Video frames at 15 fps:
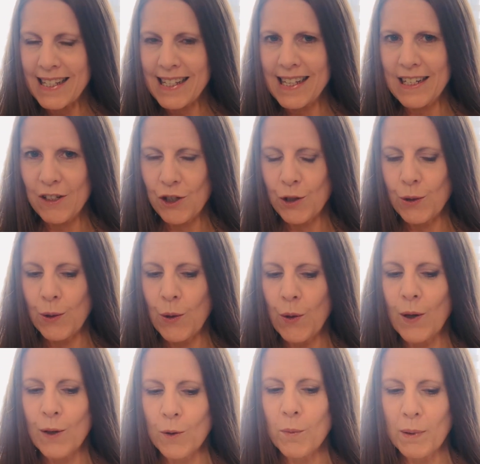essential
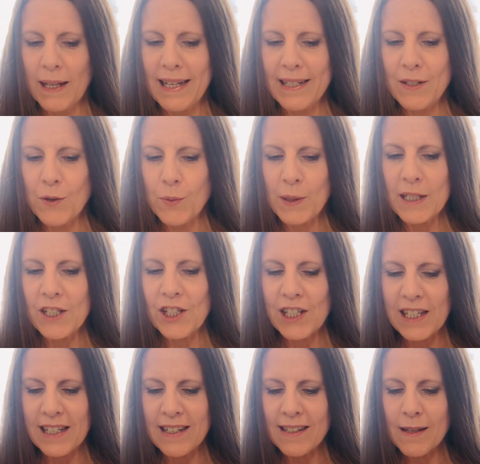oil blend, which
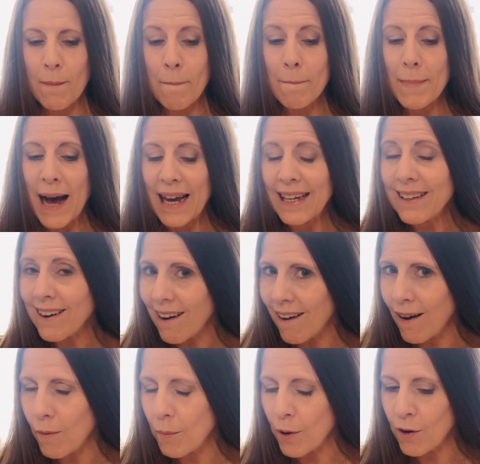is made
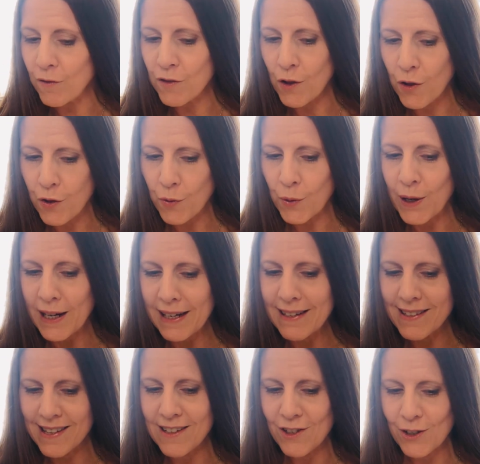up of the 3
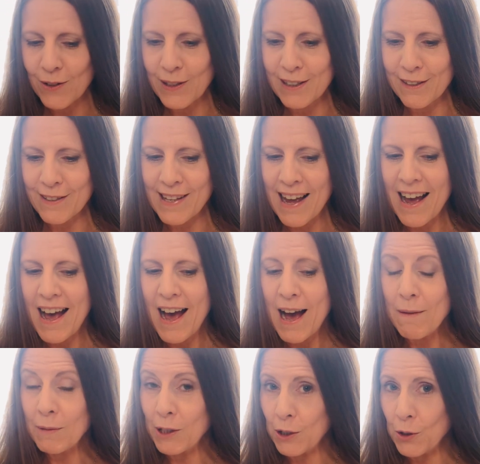essential oils
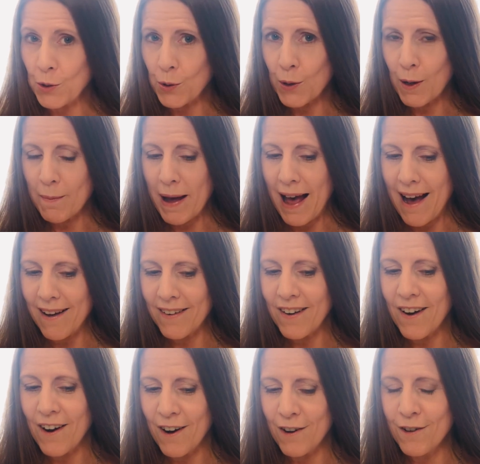I'm going to talk about
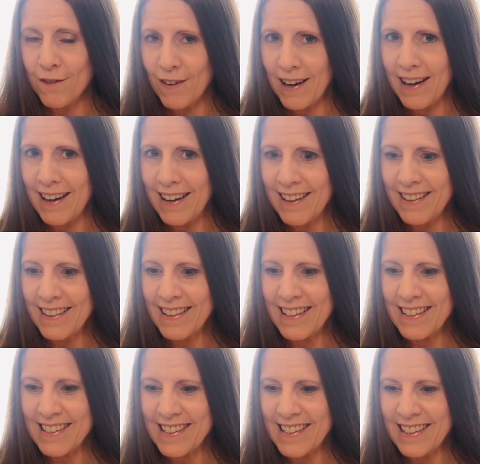over
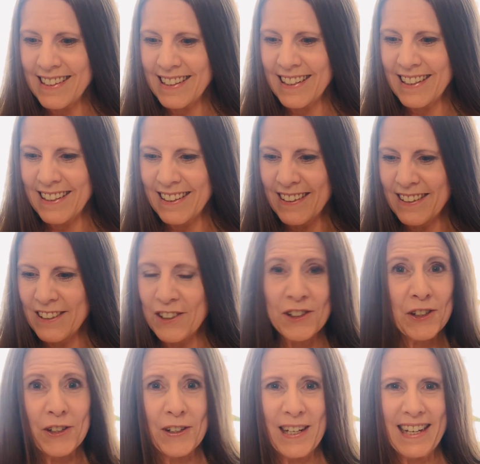this little
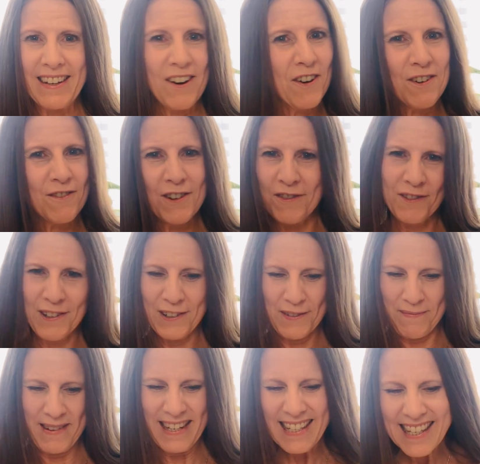journey of
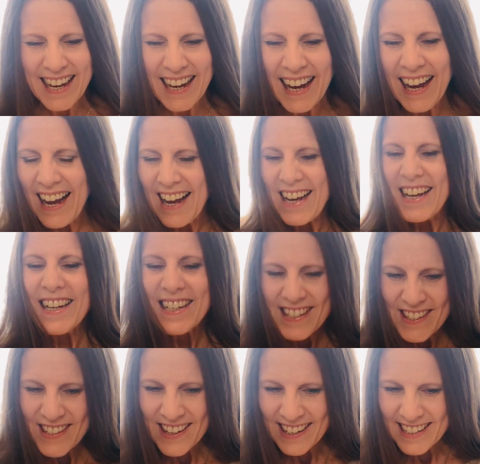Vlogmas.
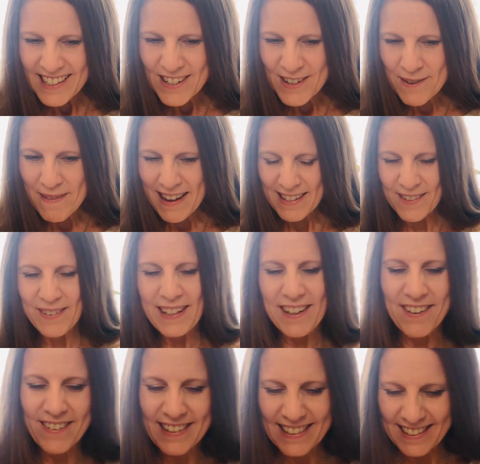So let's talk about sweet
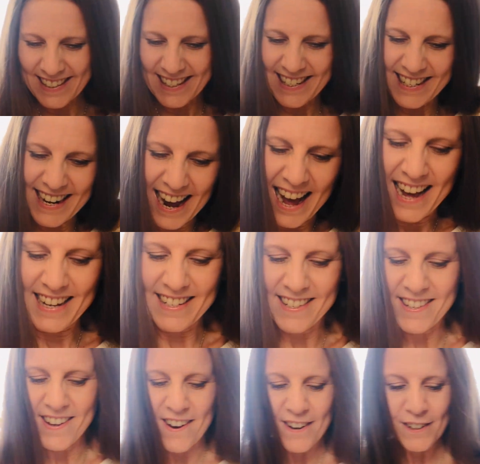orange today.
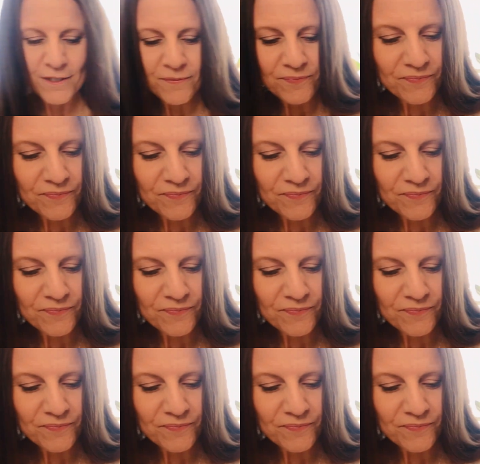So